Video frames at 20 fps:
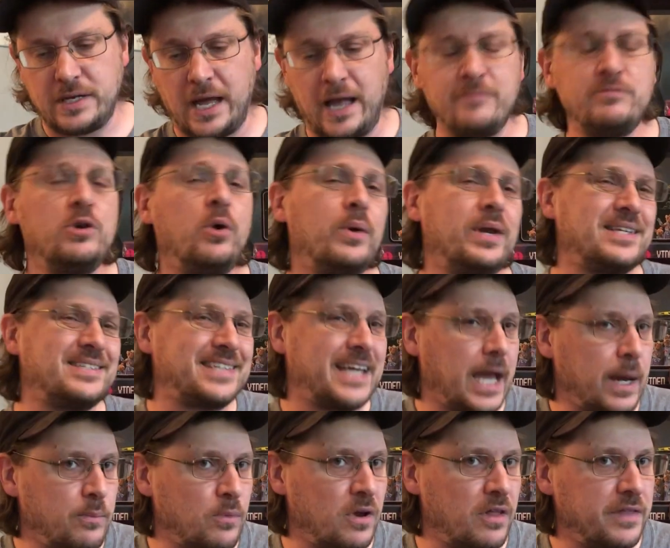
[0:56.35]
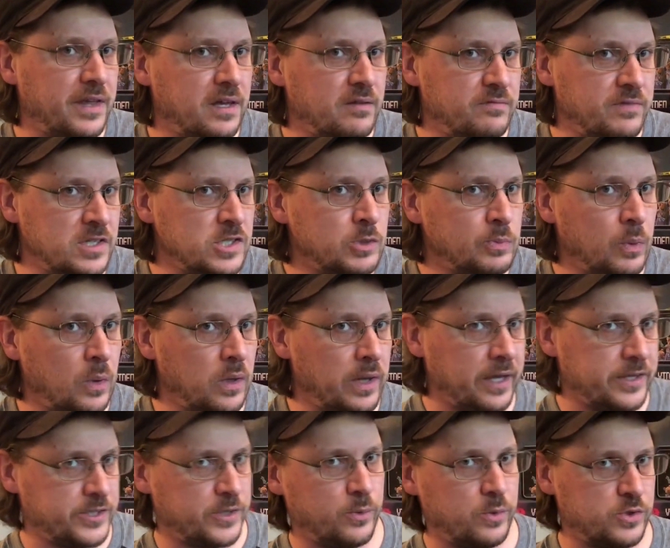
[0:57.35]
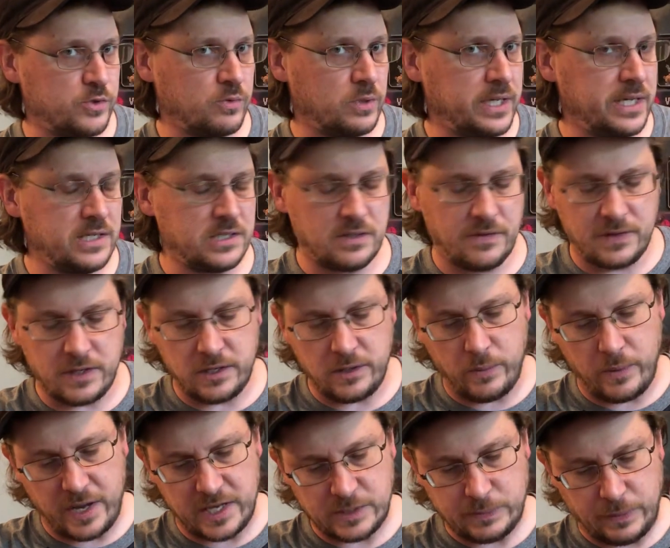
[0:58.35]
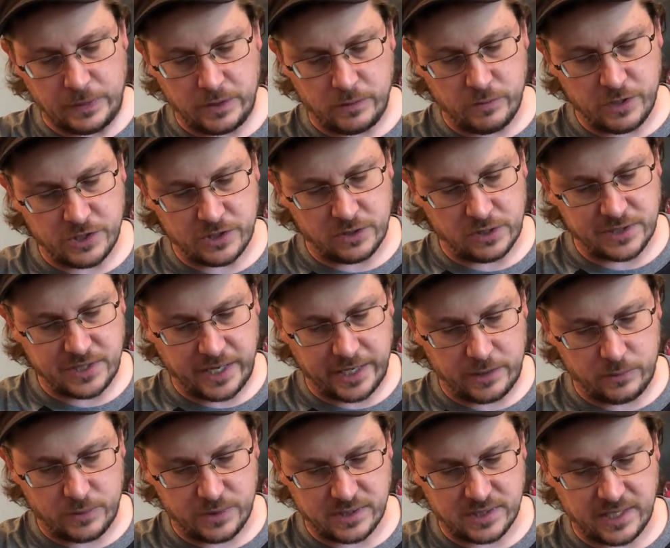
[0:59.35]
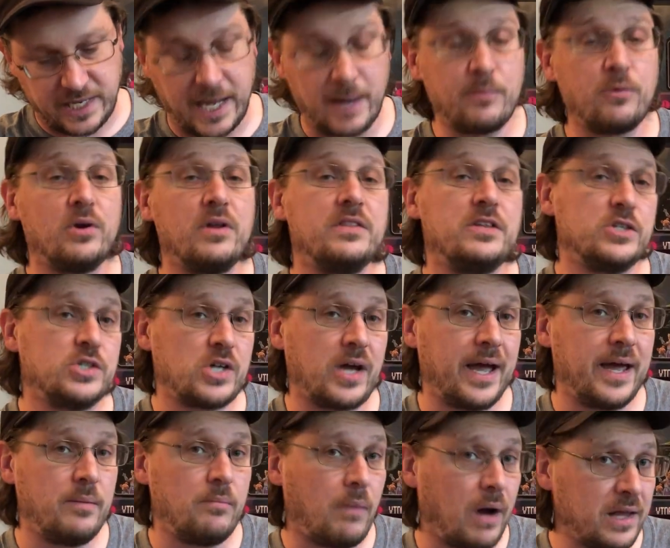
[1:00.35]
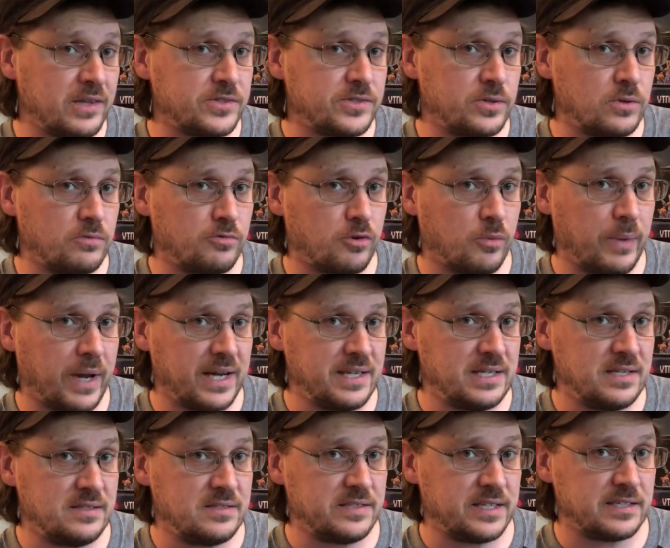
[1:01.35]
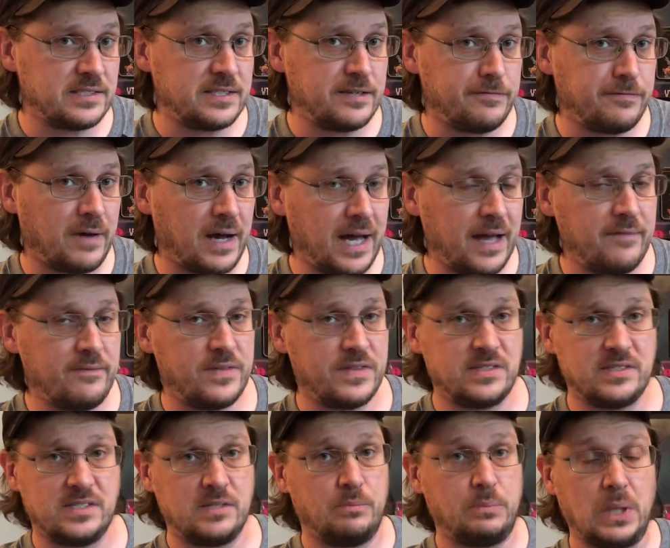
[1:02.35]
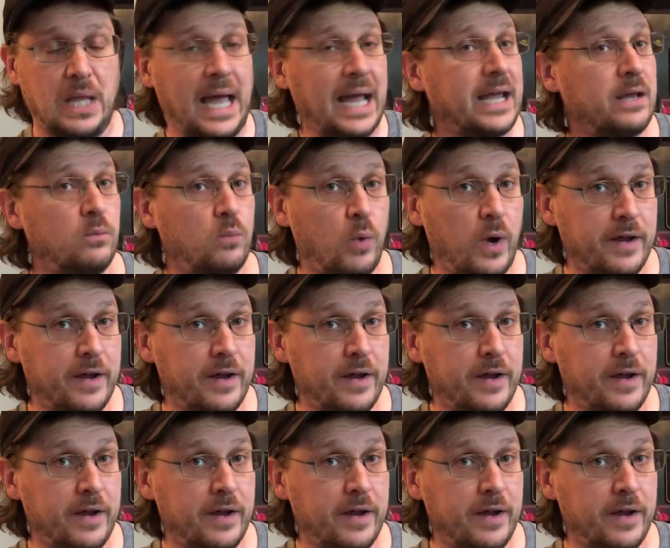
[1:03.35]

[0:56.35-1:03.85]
I know it as GAMERA the Invincible as it was released in the US, but the original title was GAMERA the Giant Monster from 1965. This is a black and